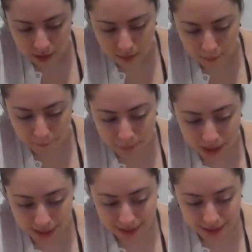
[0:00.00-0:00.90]

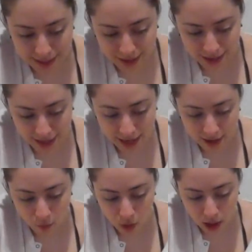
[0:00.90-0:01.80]
But I have
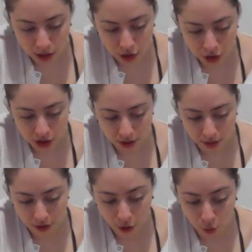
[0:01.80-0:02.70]
watched
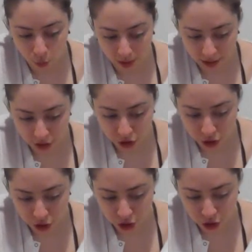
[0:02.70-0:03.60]
The
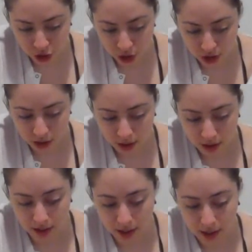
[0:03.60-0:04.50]
Grinch,
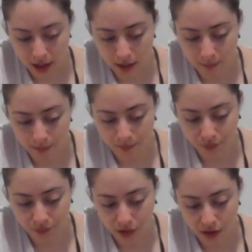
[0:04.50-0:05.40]
the
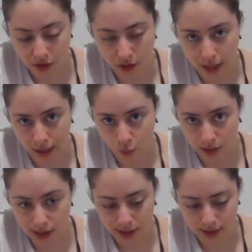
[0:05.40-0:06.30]
like
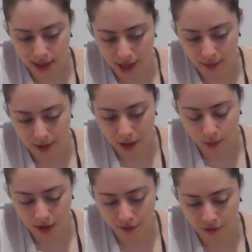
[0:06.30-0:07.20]
recent animated
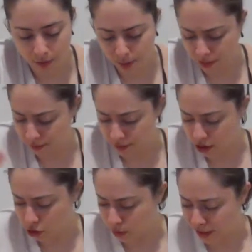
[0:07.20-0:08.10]
one from I believe it's
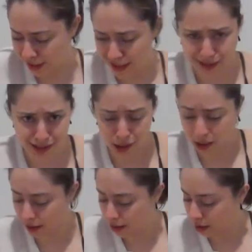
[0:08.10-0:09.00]

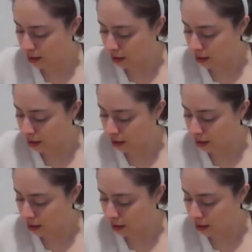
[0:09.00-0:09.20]
2019.